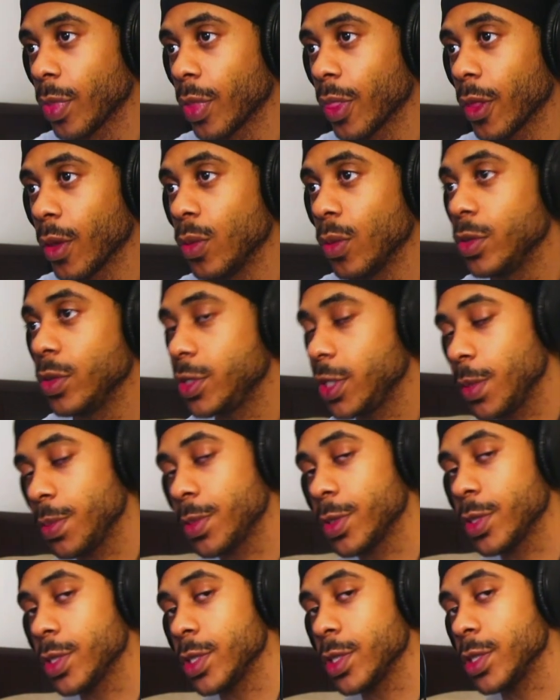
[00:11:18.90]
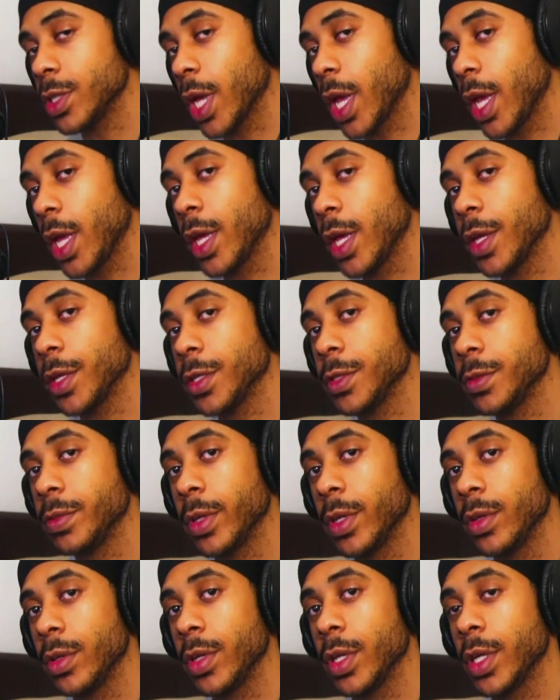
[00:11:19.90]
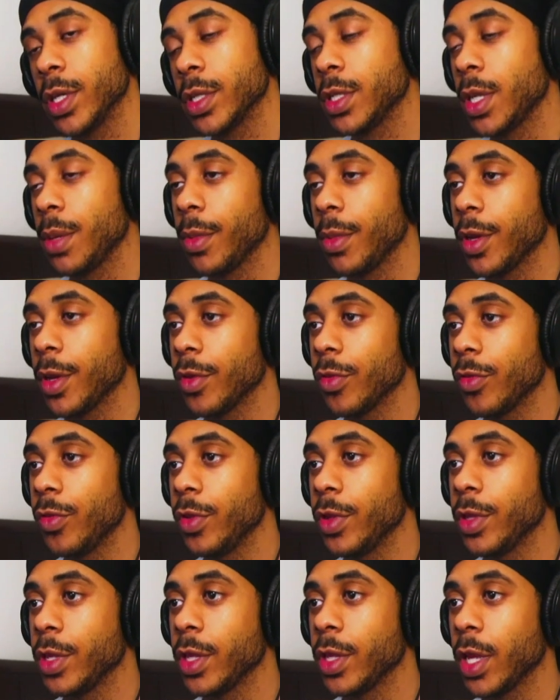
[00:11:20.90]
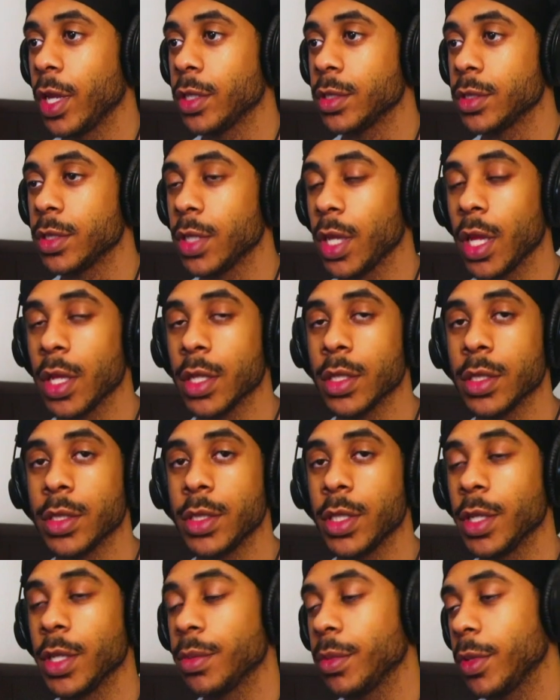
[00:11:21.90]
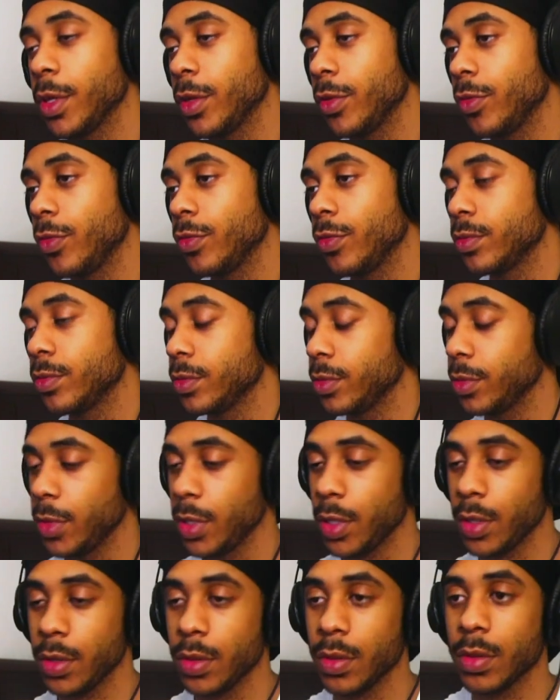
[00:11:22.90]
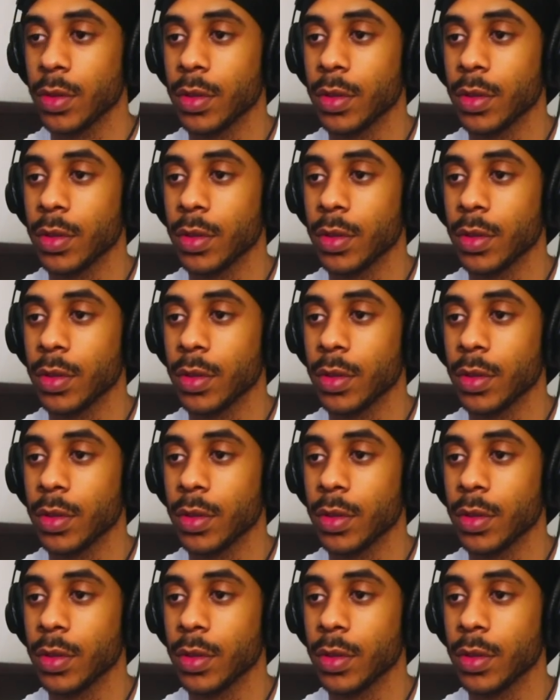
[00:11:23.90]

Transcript: What's up with these ads, bro? Nigga talking about a $50,000 check, man bro.